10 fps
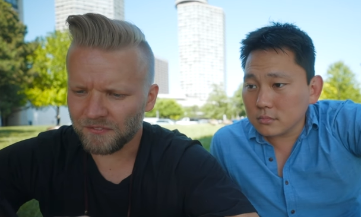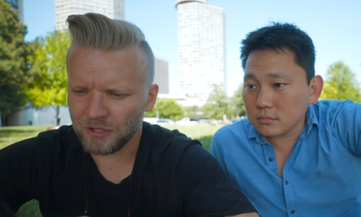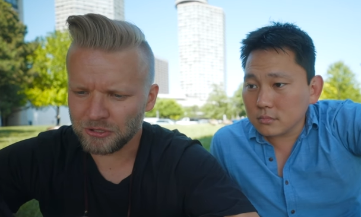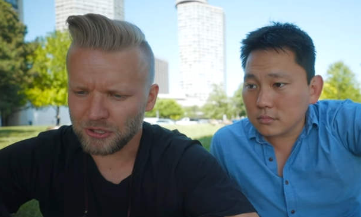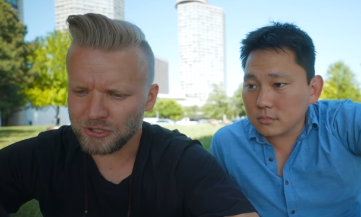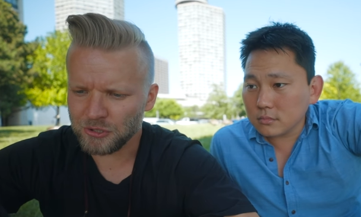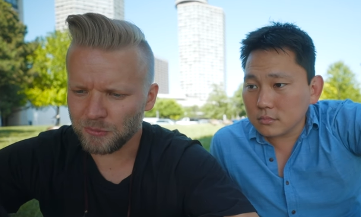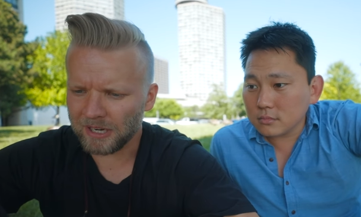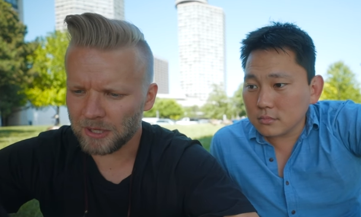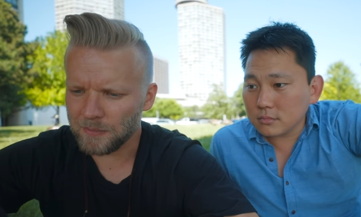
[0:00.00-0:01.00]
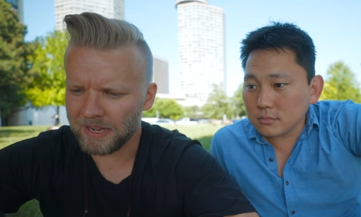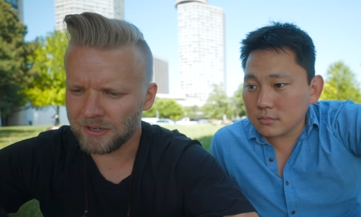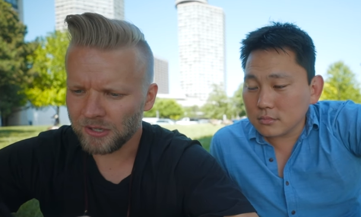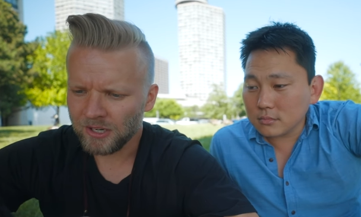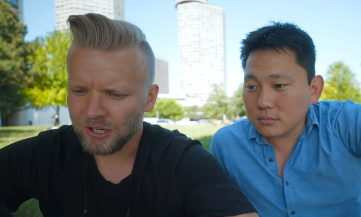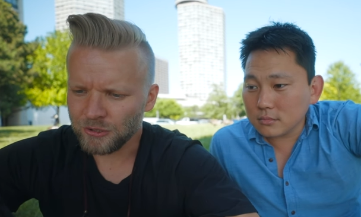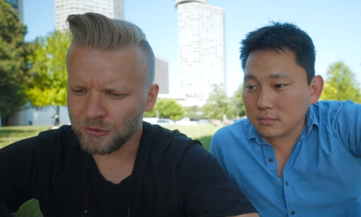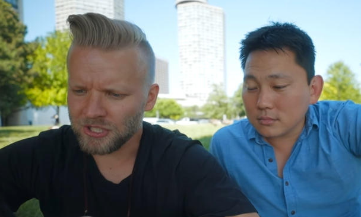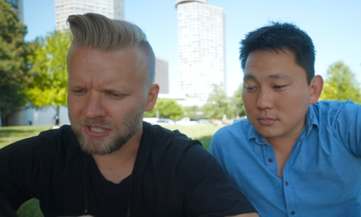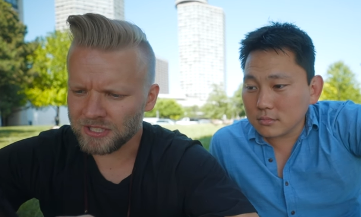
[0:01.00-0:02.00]
Speaker 1: filters you recommend
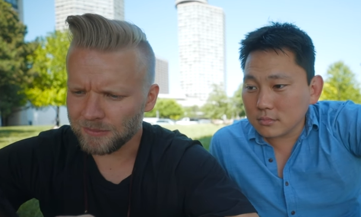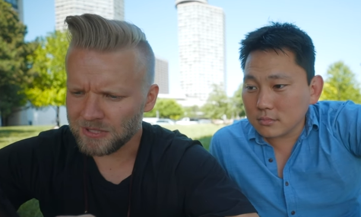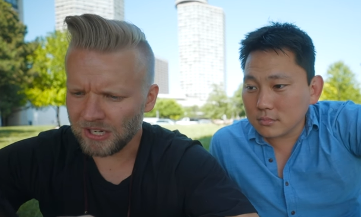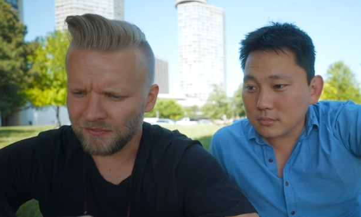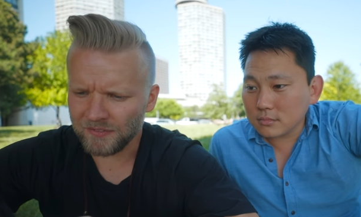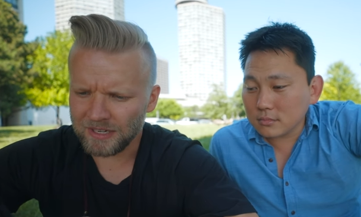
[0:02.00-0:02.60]
using some stuff